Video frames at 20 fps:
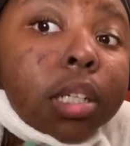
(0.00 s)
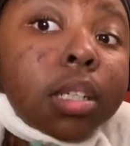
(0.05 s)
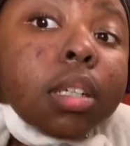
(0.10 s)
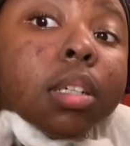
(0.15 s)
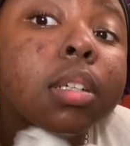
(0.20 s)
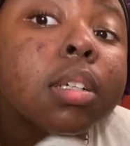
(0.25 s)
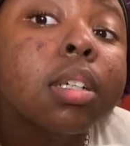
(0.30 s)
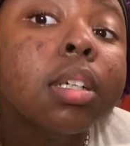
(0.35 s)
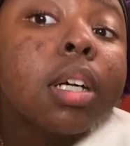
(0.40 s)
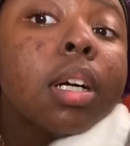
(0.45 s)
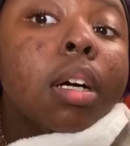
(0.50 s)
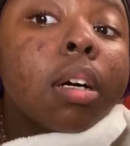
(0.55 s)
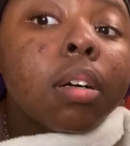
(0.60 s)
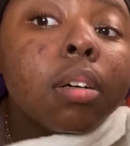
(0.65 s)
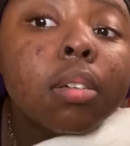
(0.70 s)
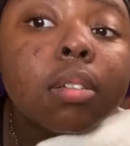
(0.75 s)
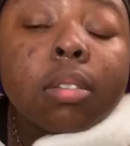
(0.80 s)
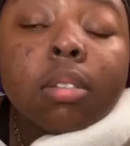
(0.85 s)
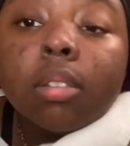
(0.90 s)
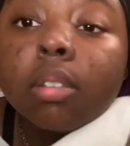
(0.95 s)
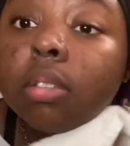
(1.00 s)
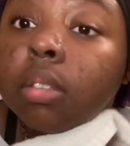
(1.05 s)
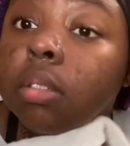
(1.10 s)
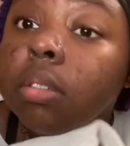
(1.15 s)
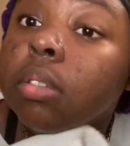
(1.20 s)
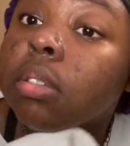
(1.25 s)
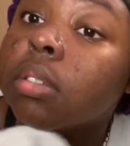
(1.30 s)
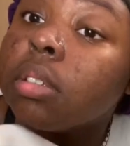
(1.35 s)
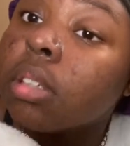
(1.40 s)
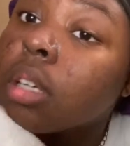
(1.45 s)
sure you get all the
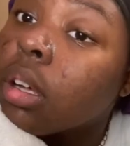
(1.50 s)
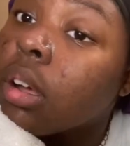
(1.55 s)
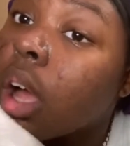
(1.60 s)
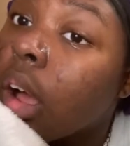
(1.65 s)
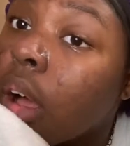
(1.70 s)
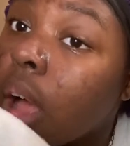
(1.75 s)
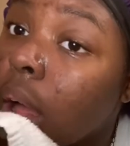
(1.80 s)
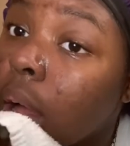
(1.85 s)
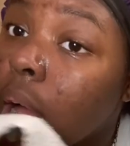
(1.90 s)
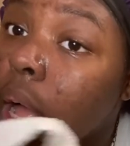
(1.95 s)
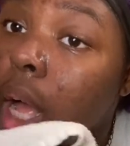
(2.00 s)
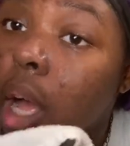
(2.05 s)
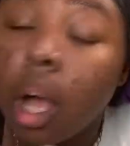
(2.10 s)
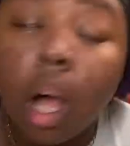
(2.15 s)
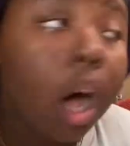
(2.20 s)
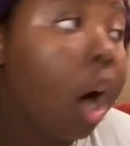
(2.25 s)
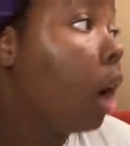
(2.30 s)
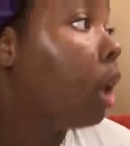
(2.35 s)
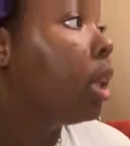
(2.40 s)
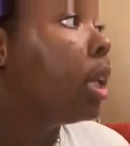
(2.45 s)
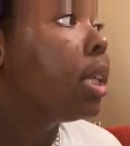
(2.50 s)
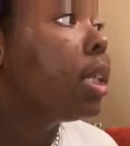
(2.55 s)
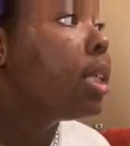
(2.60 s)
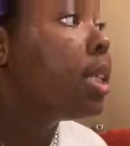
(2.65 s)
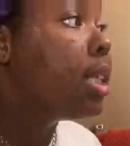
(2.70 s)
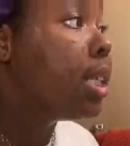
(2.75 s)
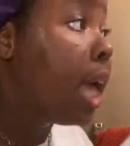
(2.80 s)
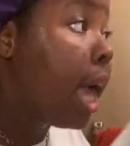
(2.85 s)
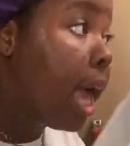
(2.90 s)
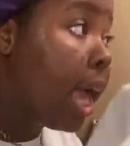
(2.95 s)

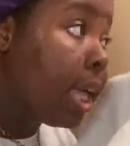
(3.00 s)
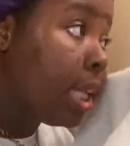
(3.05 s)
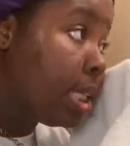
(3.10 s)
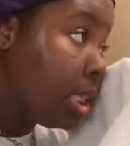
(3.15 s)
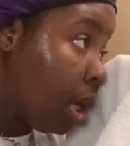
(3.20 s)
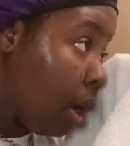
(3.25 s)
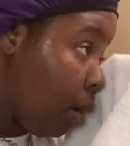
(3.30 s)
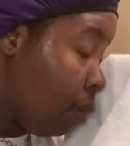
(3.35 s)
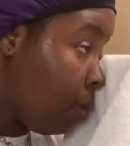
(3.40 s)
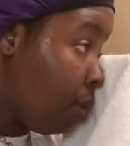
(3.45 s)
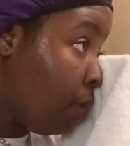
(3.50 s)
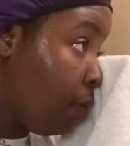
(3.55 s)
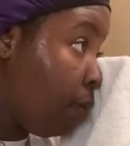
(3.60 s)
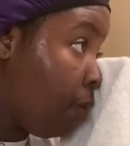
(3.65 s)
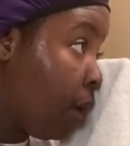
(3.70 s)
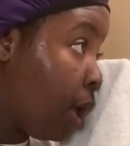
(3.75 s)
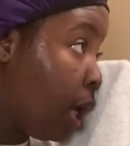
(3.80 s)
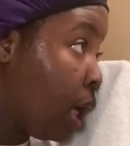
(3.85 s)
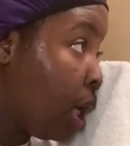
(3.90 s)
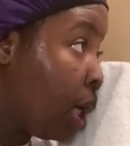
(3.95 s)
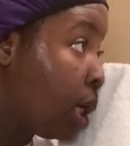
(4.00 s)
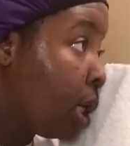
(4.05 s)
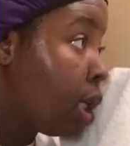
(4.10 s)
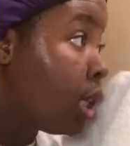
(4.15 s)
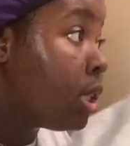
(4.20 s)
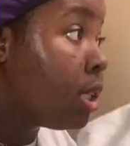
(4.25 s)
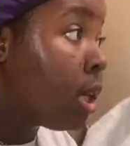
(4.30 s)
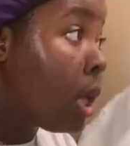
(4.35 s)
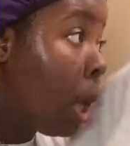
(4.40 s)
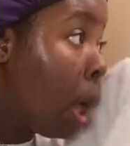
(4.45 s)
zats off your
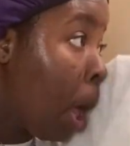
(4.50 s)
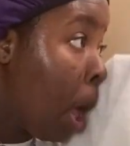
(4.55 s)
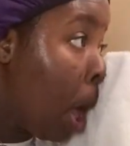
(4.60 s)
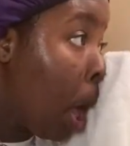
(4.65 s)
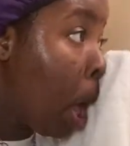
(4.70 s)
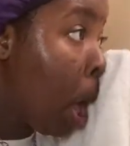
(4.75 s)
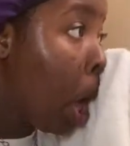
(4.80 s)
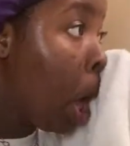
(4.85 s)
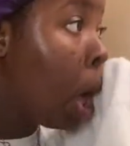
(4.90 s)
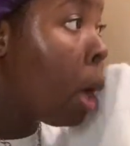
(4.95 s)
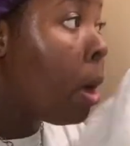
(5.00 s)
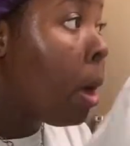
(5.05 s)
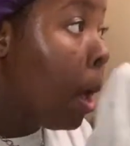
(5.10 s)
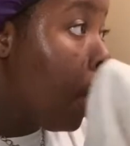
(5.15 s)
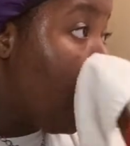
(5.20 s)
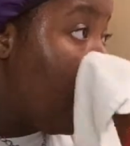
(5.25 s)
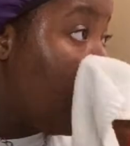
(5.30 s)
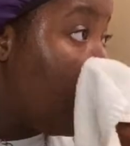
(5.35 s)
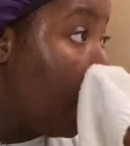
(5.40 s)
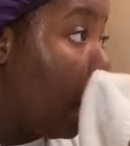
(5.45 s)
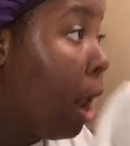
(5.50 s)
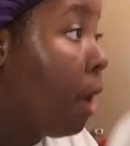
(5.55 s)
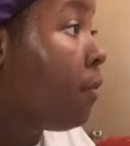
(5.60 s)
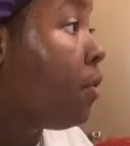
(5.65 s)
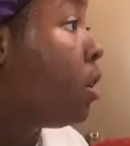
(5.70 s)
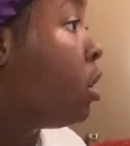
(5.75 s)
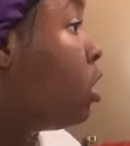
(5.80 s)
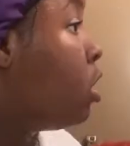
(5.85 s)
face. And I have a